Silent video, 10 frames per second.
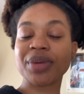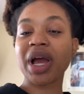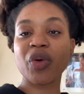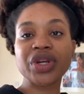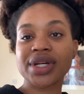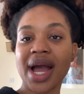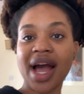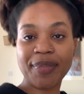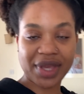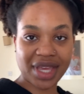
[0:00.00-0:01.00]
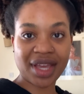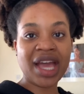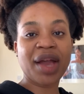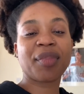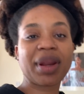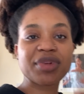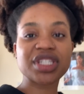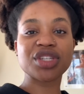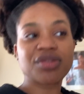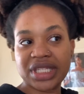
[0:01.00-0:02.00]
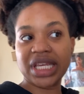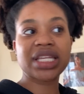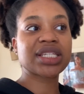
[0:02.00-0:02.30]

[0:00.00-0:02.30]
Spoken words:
I'm not going to copy, but I'm just using it